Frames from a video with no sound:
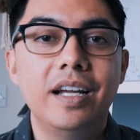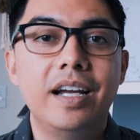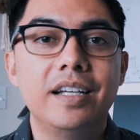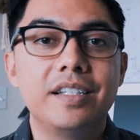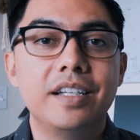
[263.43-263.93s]

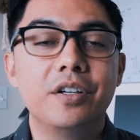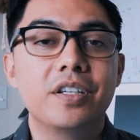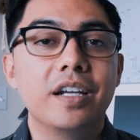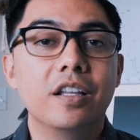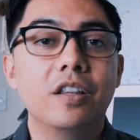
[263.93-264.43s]
as it could
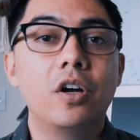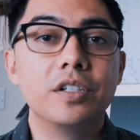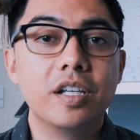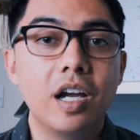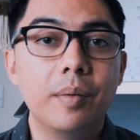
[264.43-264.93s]
take a
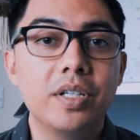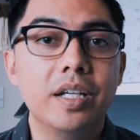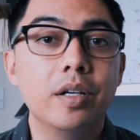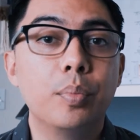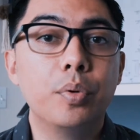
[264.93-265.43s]
long time to
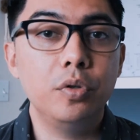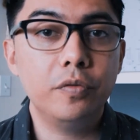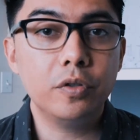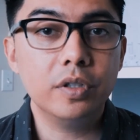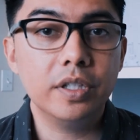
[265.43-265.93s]
get
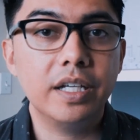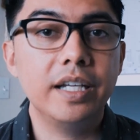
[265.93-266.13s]
approval